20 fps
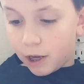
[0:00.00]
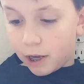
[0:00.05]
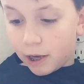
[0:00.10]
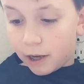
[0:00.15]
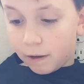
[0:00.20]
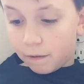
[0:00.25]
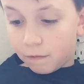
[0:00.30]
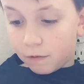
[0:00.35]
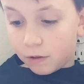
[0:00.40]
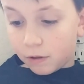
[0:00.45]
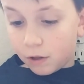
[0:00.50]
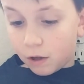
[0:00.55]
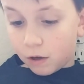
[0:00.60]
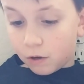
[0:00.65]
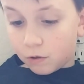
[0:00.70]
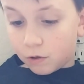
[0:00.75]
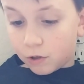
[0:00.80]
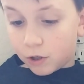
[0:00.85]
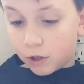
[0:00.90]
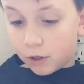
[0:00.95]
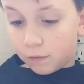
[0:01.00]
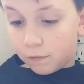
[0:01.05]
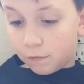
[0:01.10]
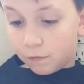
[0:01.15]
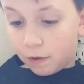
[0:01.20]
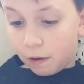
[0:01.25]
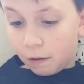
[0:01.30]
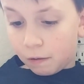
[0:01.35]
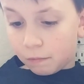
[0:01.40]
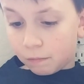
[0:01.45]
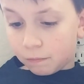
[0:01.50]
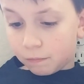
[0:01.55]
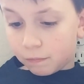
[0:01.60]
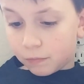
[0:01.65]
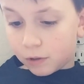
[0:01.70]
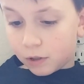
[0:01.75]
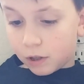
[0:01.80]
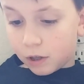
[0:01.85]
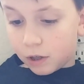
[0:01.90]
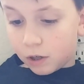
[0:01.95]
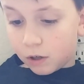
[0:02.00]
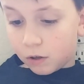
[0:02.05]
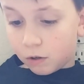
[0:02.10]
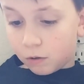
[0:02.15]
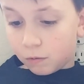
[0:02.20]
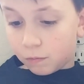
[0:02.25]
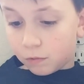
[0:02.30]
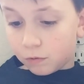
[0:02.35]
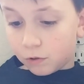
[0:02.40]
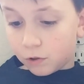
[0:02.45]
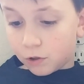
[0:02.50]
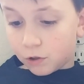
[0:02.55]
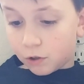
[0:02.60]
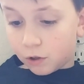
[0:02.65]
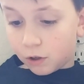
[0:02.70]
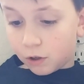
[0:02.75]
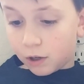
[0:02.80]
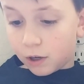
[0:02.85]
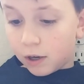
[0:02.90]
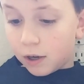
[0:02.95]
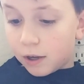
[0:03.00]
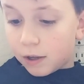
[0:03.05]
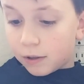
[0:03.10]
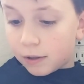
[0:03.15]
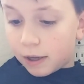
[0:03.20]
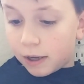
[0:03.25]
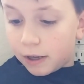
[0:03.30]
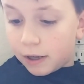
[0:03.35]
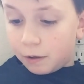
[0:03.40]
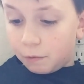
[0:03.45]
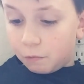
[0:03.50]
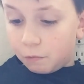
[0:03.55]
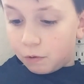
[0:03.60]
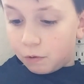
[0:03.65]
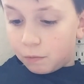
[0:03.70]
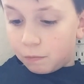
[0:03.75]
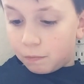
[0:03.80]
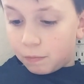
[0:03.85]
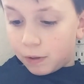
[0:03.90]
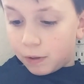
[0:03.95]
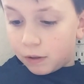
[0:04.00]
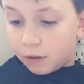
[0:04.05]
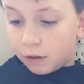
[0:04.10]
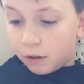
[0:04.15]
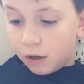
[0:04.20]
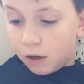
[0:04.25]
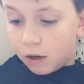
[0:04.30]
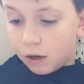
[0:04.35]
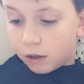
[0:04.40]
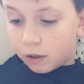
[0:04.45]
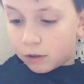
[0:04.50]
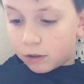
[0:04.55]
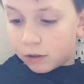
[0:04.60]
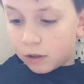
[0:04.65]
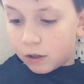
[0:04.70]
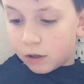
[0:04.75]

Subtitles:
even though she felt almost sure that it would be locked.